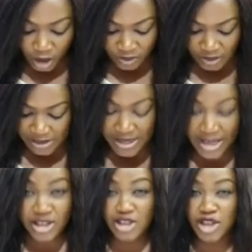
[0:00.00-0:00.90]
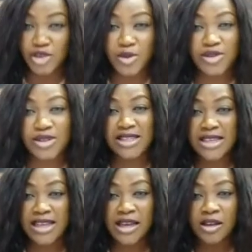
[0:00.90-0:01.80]
With all this, they actually just want to
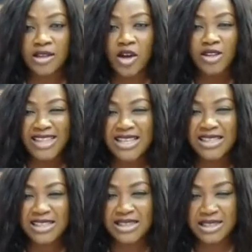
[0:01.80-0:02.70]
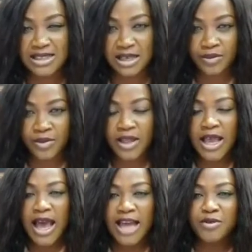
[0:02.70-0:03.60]
see the authenticity
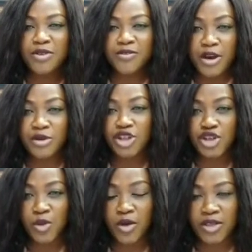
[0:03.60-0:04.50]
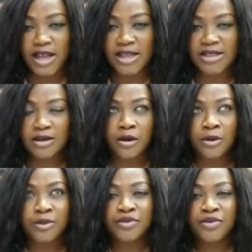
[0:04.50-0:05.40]
and be very sure that
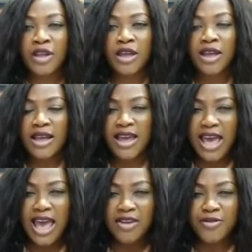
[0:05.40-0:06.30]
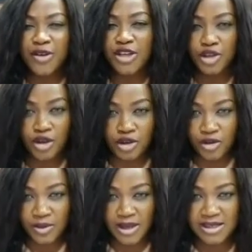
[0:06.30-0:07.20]
every
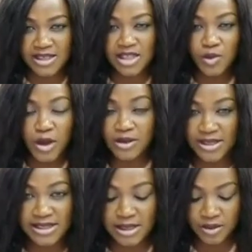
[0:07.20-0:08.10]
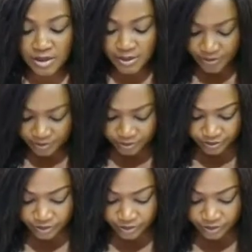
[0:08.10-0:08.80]
document is well detailed.